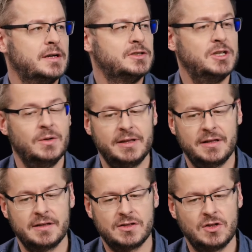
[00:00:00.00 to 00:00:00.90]
showing
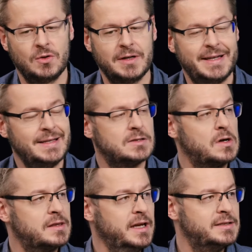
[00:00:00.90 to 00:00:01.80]
that the story is
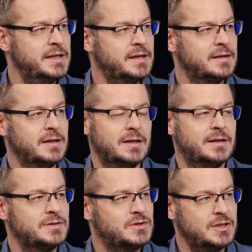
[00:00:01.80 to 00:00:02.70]
authentic,
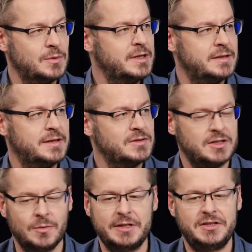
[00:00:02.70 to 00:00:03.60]
they'll still
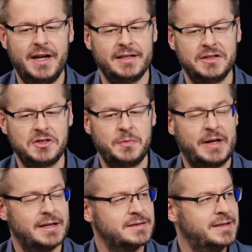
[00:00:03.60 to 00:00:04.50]
reject it just
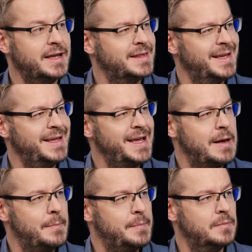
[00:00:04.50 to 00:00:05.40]
because they
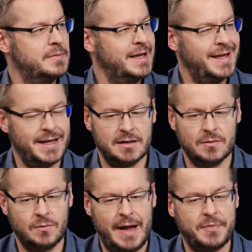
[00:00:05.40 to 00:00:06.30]
can't
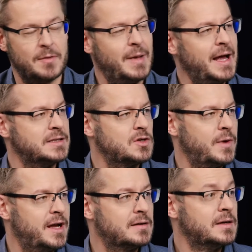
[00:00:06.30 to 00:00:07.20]
wrap their minds
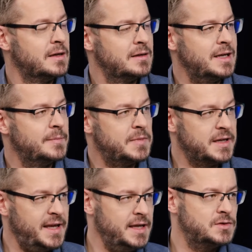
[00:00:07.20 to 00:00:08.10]
around the
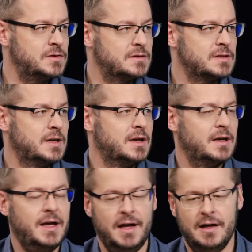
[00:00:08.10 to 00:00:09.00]
implications
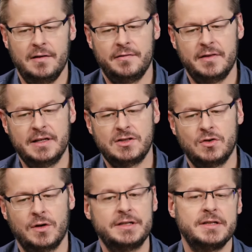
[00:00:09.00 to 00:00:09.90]
of this
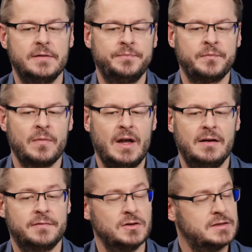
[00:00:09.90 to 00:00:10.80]
story. So
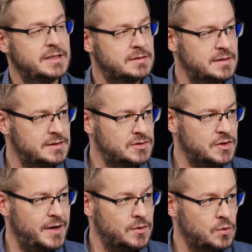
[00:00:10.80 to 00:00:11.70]
first, let's
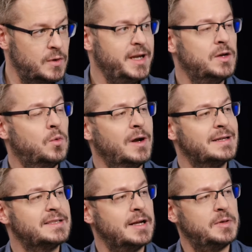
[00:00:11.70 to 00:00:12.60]
go ahead and read one
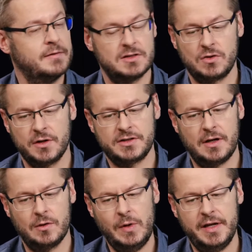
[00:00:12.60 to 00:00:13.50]
example of the story.
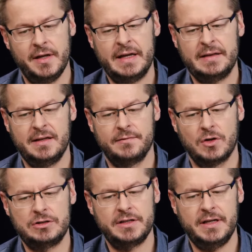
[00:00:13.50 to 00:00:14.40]
So I'll read the
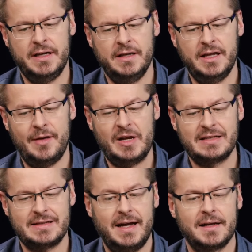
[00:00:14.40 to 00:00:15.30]
version in Ibn
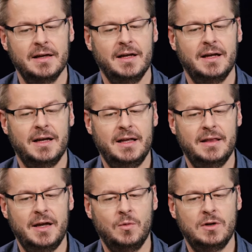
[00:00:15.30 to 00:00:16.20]
Asak,
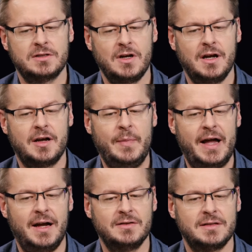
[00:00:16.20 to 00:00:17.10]
and then we'll talk
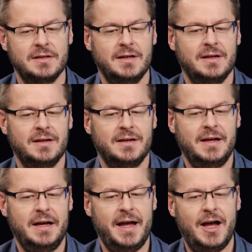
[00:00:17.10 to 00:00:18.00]
about
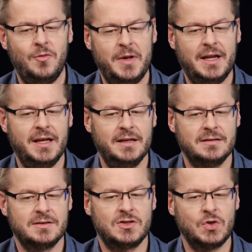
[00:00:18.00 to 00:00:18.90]
how
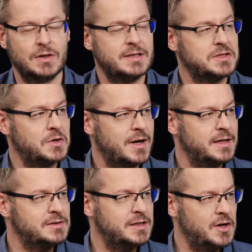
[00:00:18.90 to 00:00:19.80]
many sources there
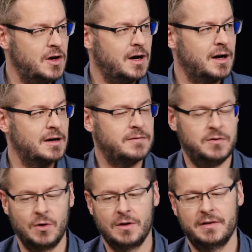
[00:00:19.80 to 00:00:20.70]
actually are
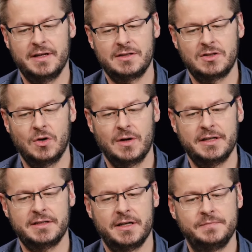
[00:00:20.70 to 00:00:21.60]
for this
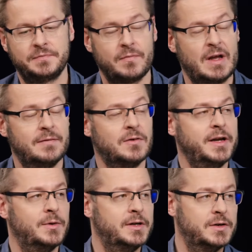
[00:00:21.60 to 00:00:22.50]
story. So for
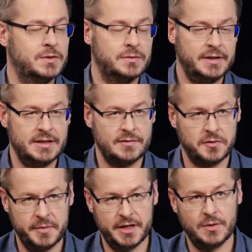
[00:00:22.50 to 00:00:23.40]
anyone who isn't
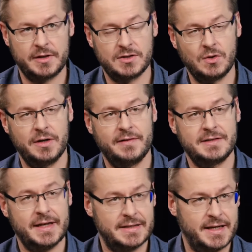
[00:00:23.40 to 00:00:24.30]
familiar with the story of the
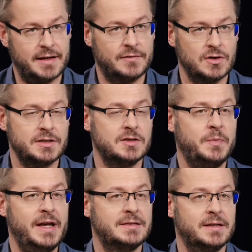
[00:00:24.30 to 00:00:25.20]
satanic
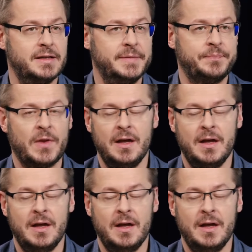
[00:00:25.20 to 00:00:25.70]
verses, basically